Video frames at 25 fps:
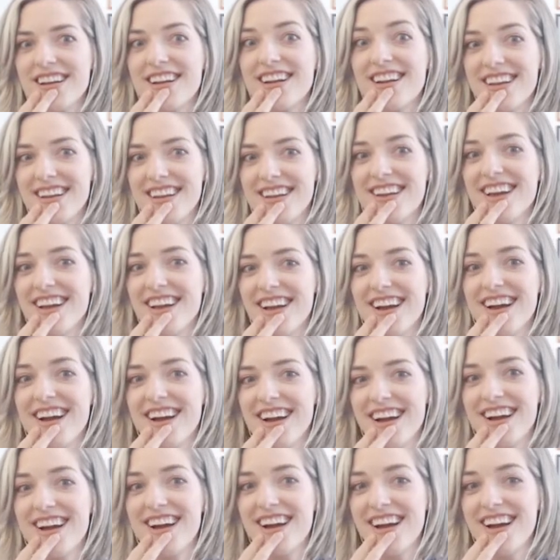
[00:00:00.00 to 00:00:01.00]

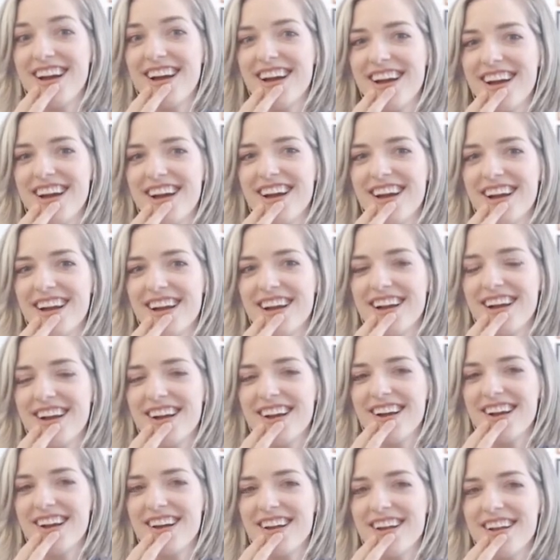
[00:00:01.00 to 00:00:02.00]

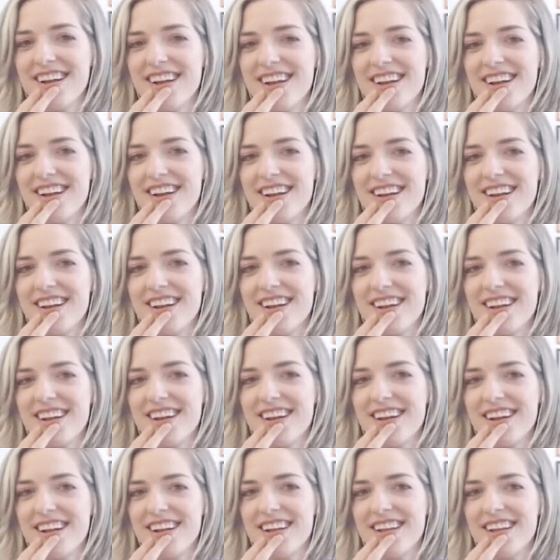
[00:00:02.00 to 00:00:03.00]
(silent)